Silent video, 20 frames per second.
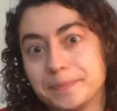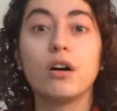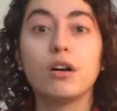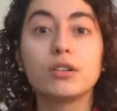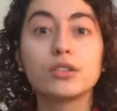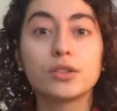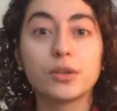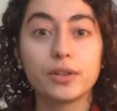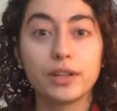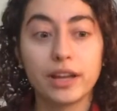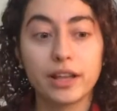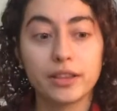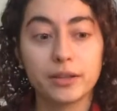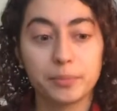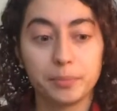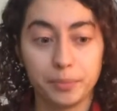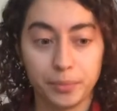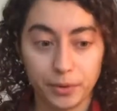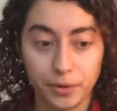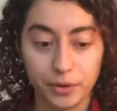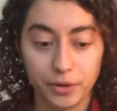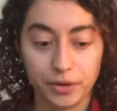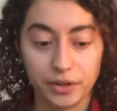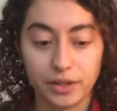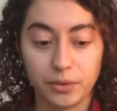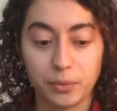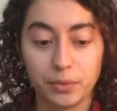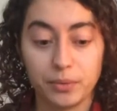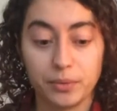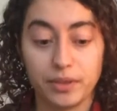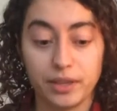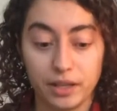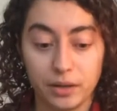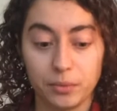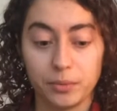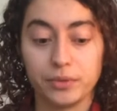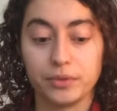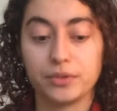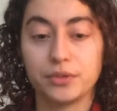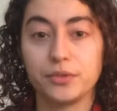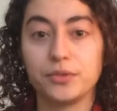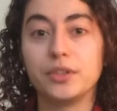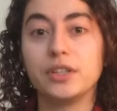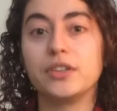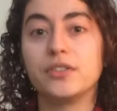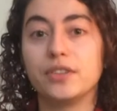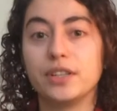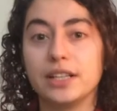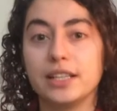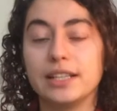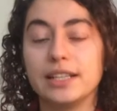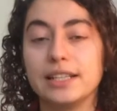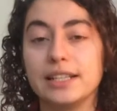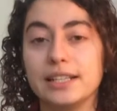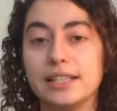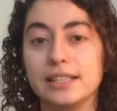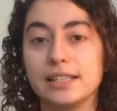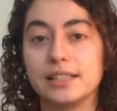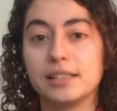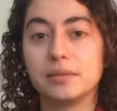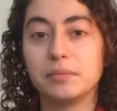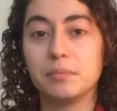Also, another book that I want to reread is